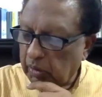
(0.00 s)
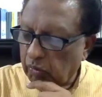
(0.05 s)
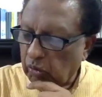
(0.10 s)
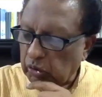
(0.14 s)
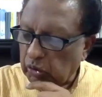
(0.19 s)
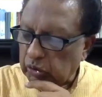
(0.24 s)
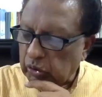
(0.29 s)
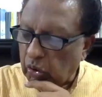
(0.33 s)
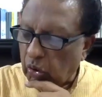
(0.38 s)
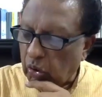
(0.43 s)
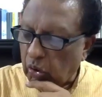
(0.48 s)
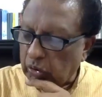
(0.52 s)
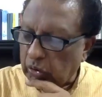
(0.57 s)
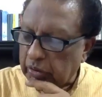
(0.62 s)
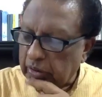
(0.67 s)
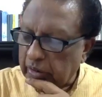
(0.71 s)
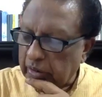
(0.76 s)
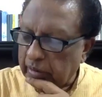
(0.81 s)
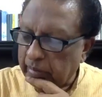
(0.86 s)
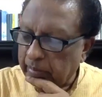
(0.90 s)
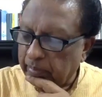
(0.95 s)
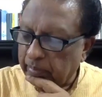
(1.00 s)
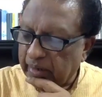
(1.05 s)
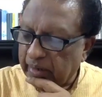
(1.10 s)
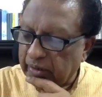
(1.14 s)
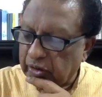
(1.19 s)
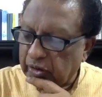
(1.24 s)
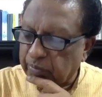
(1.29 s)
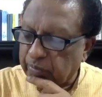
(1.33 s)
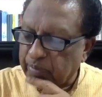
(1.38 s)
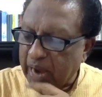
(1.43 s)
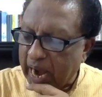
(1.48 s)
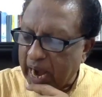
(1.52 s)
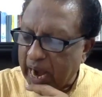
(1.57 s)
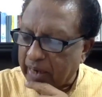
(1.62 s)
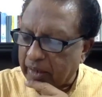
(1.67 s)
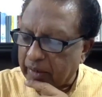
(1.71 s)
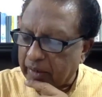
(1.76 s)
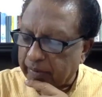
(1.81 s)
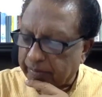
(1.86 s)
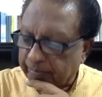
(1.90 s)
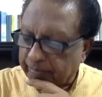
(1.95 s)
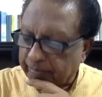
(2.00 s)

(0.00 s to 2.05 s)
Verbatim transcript: was called the Bridge Man.